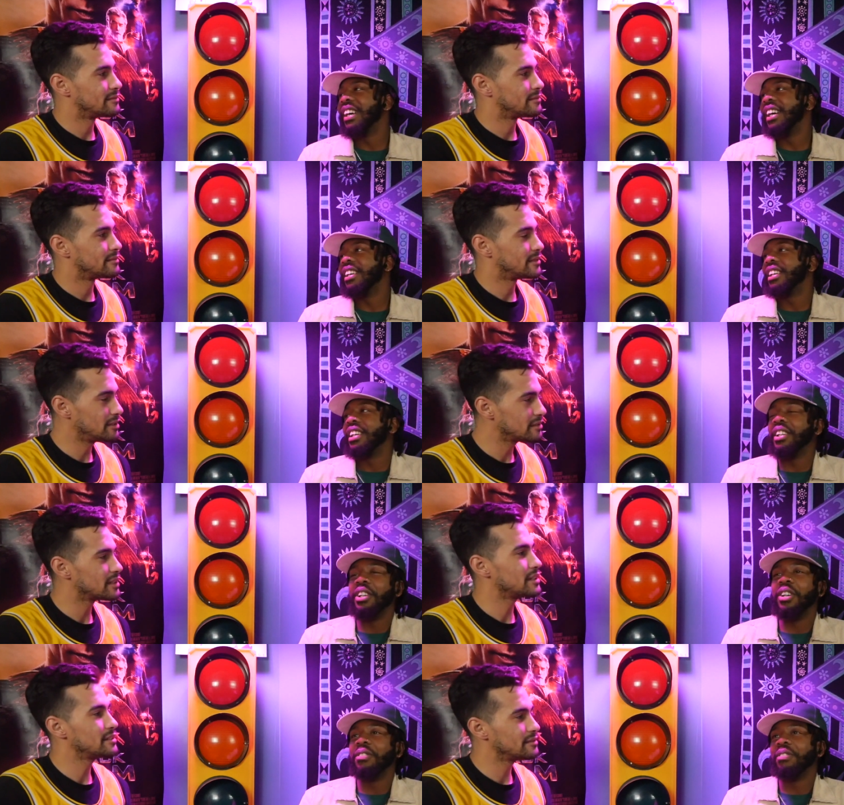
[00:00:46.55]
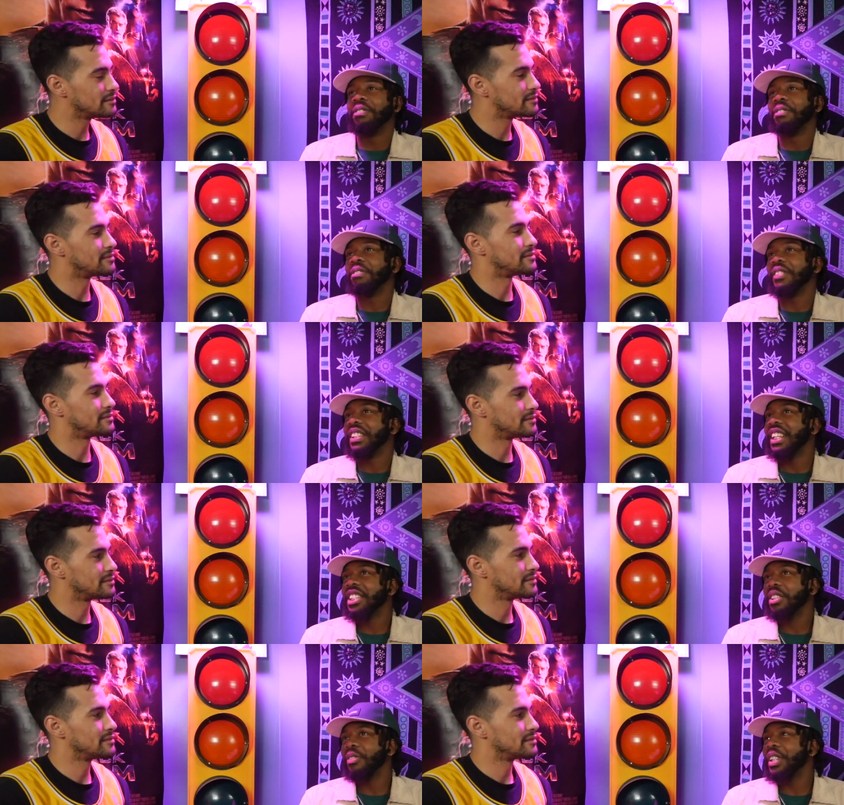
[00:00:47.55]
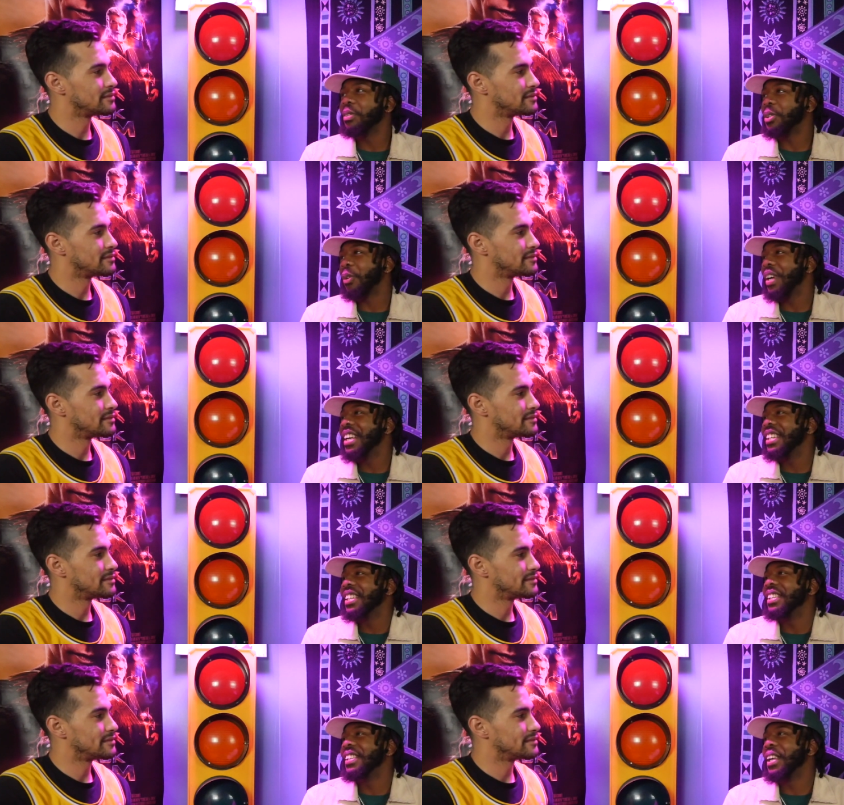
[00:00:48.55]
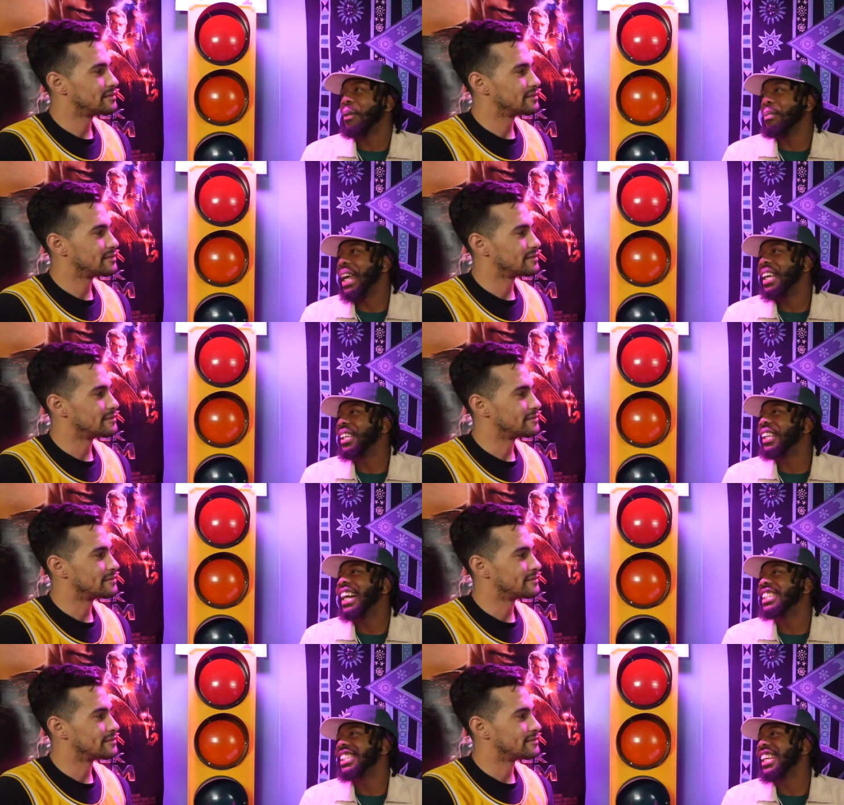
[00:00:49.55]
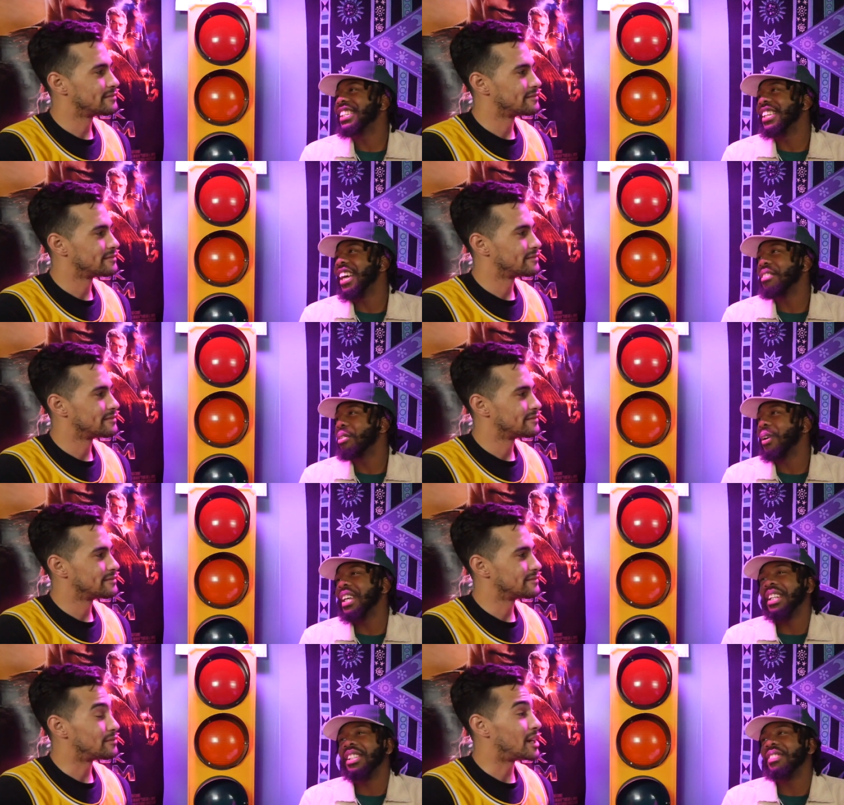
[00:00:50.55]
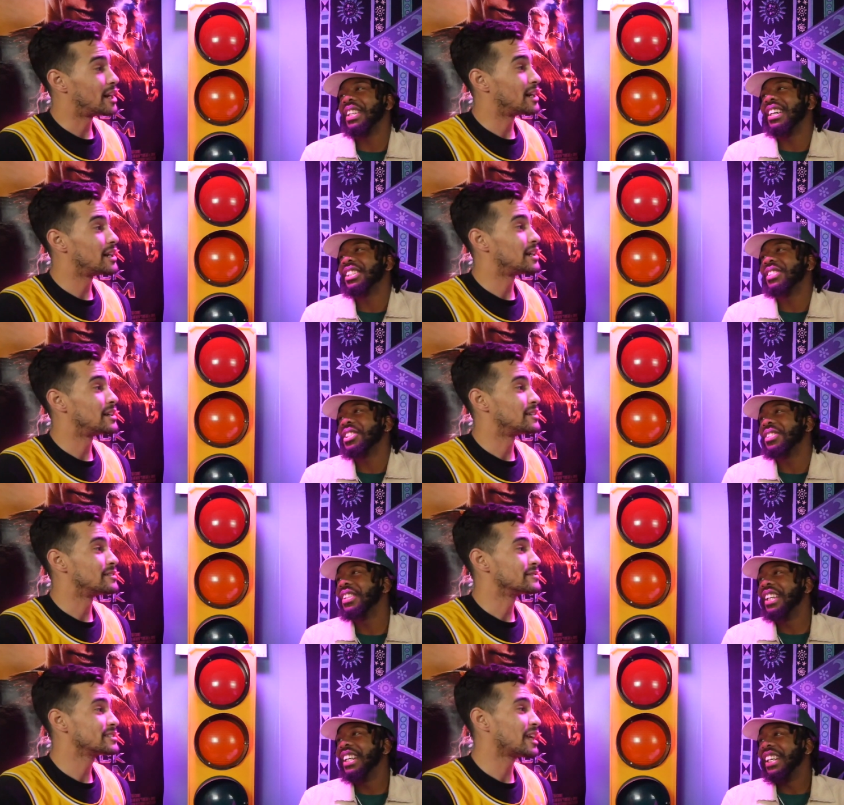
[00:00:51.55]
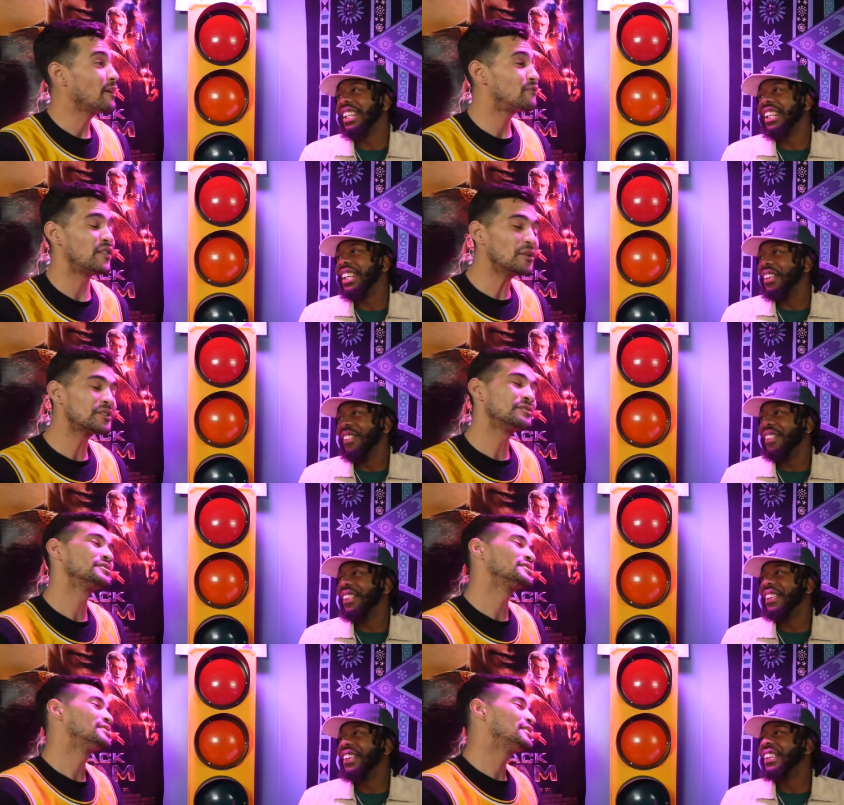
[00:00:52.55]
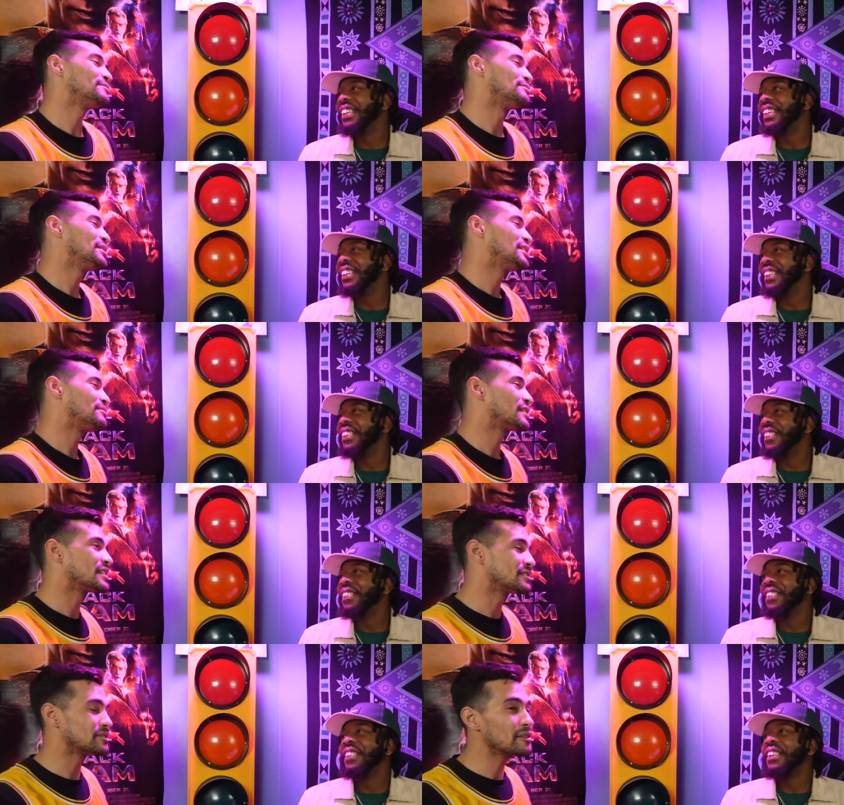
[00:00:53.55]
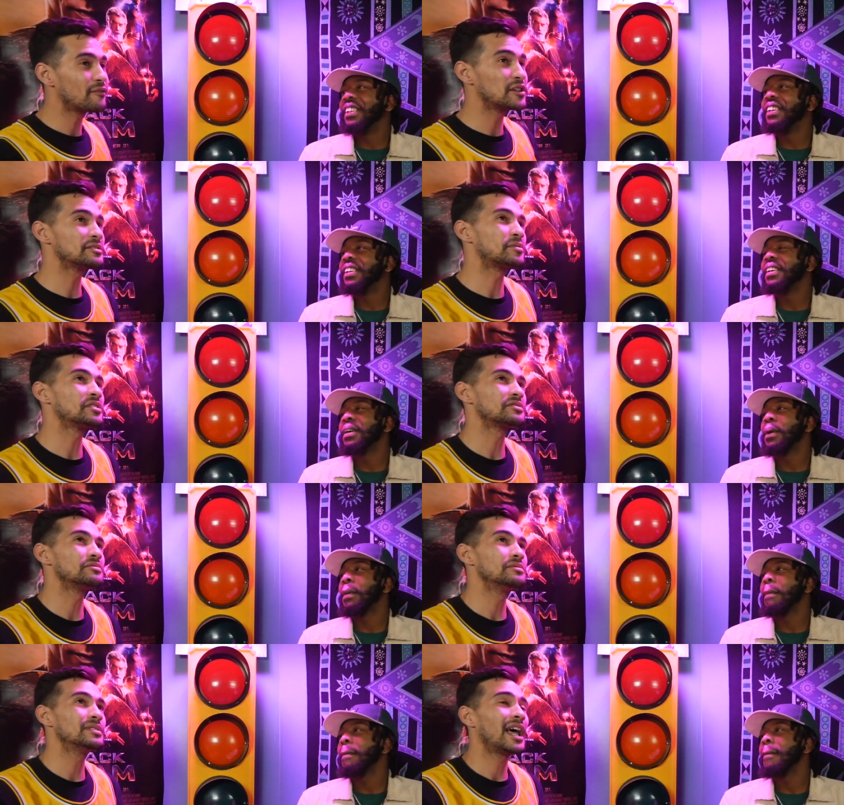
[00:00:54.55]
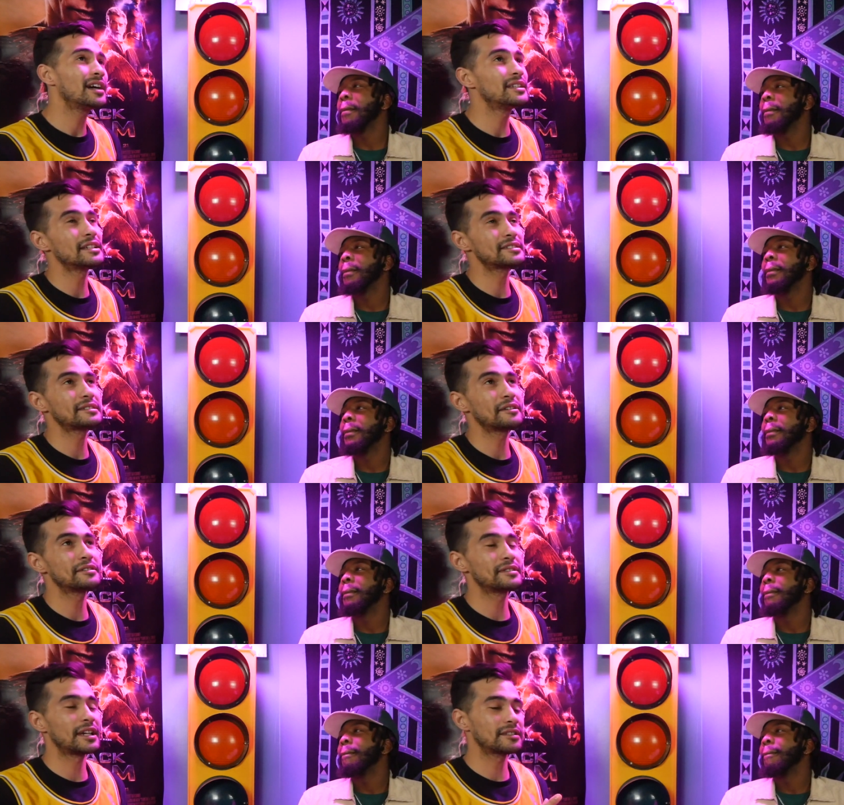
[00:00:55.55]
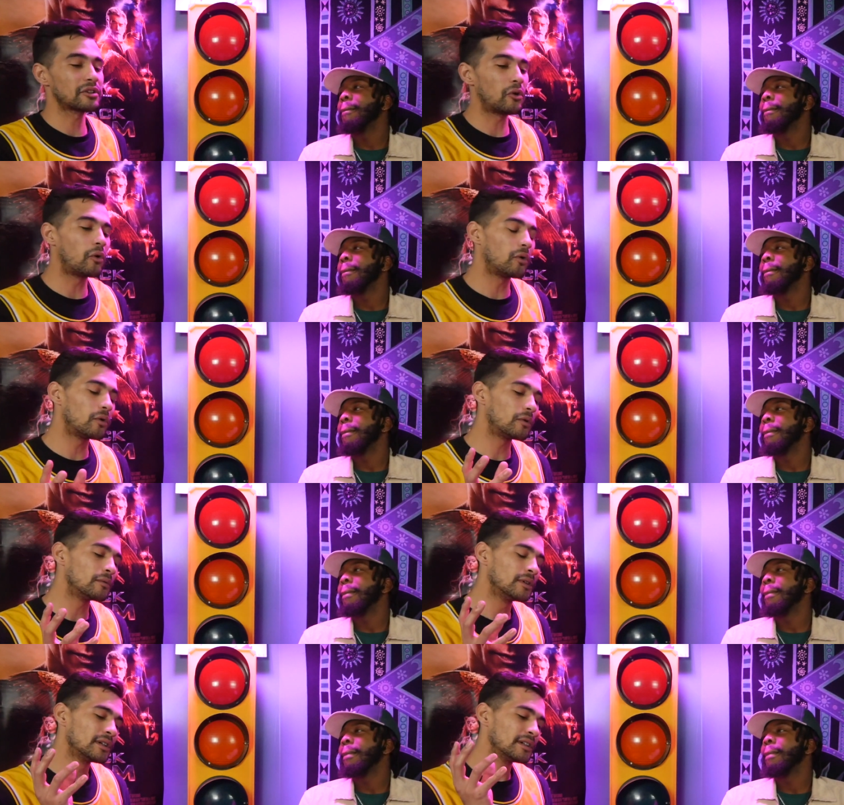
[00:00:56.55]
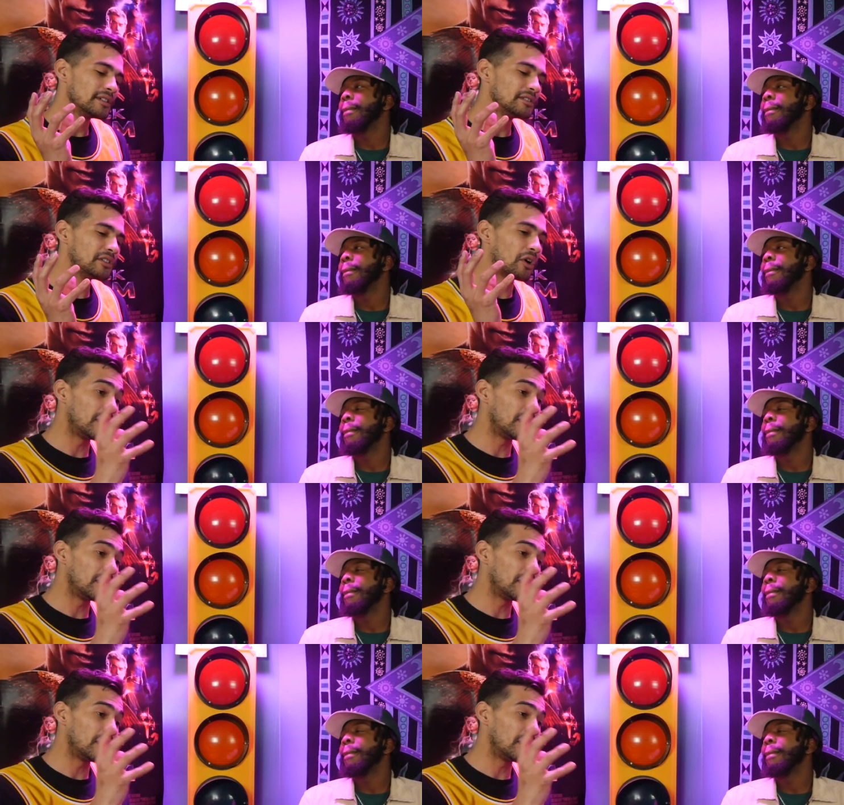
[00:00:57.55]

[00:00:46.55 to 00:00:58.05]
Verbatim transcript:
Speaker 1: by, okay. and um that shit really was created in, in a band class in like the ninth grade, to wow. be honest with you.
Speaker 2: See, I felt there was a deeper meaning because you're the first person who, not necessarily like the whole you know